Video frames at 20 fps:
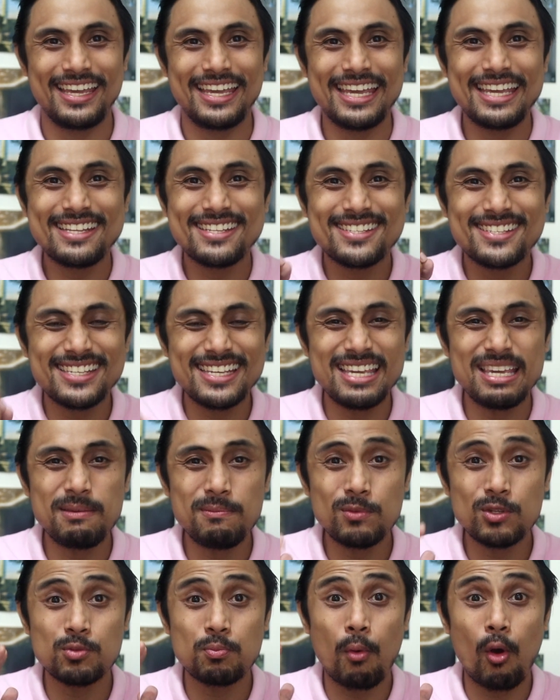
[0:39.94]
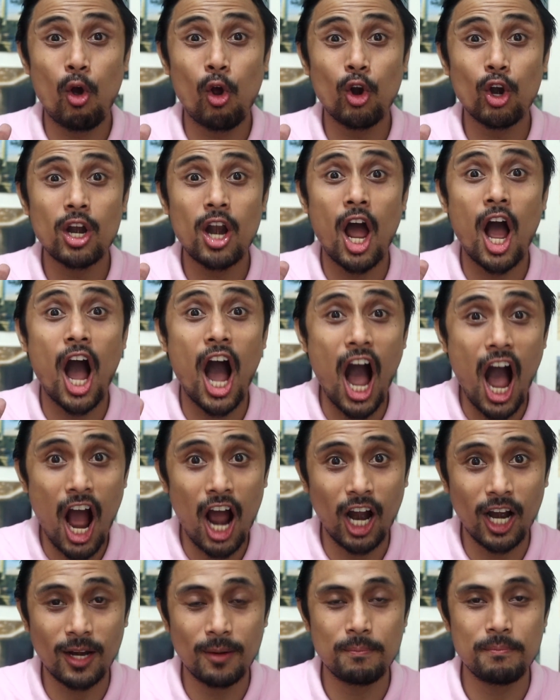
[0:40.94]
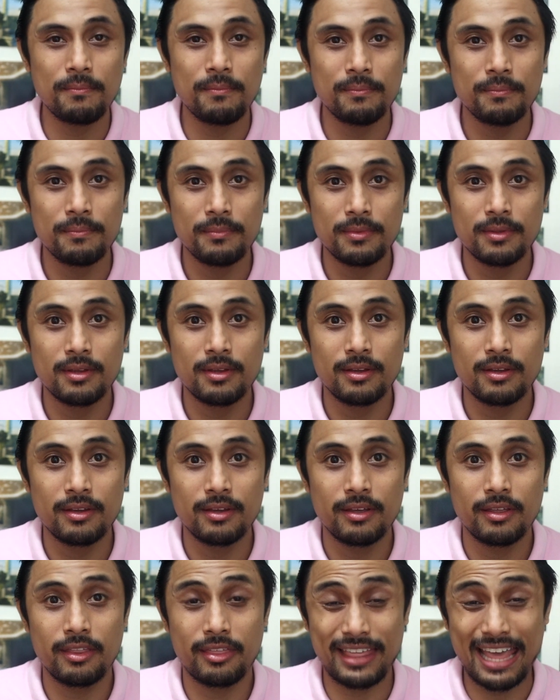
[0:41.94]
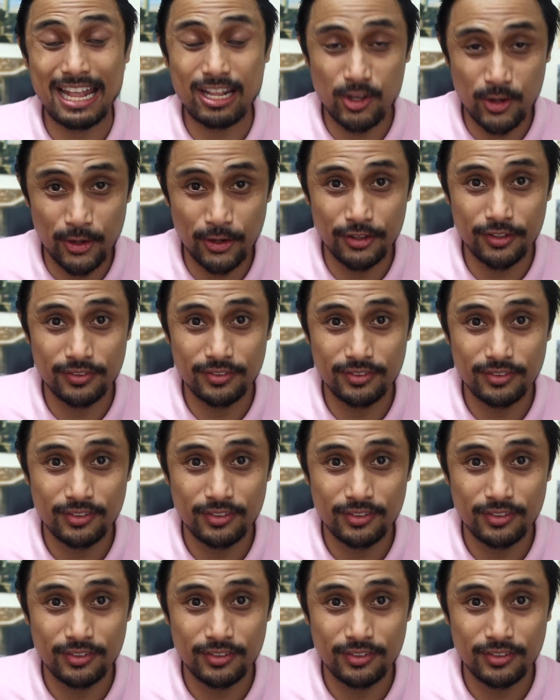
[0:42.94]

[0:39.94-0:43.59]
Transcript: it seems more harm than good.